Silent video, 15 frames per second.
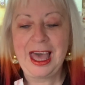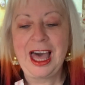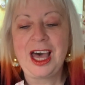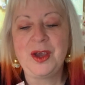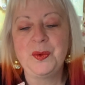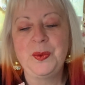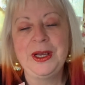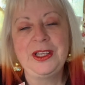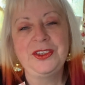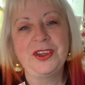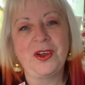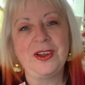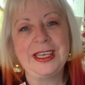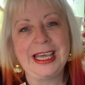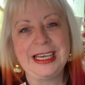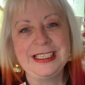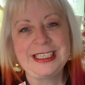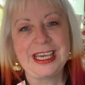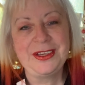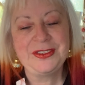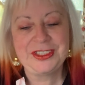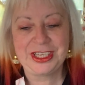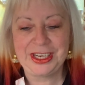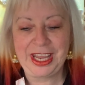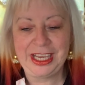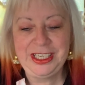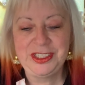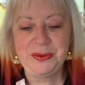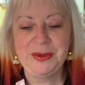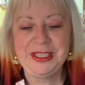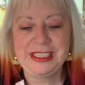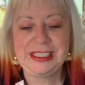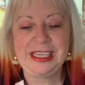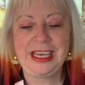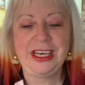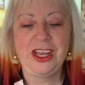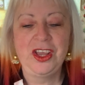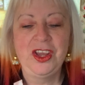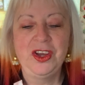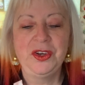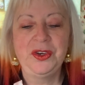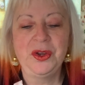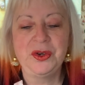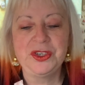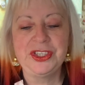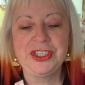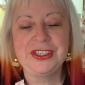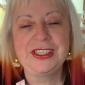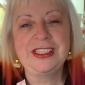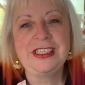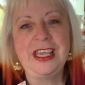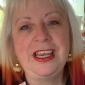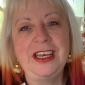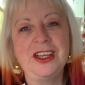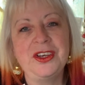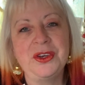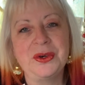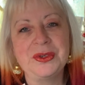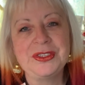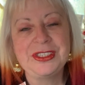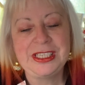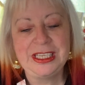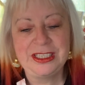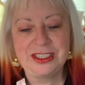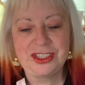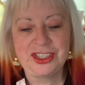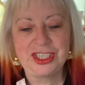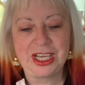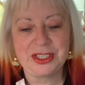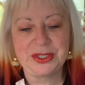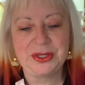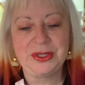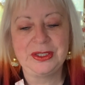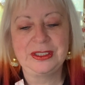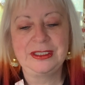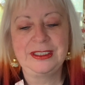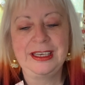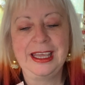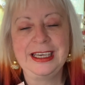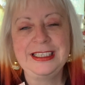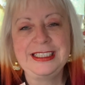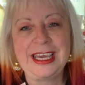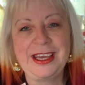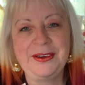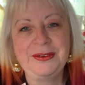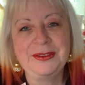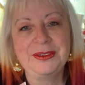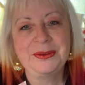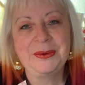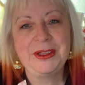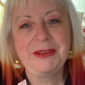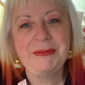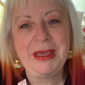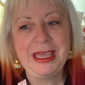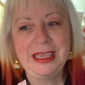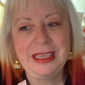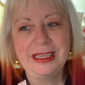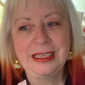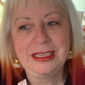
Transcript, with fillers: I will not lie down tonight with sin, nor shall sin nor sin's shadow lie down with me.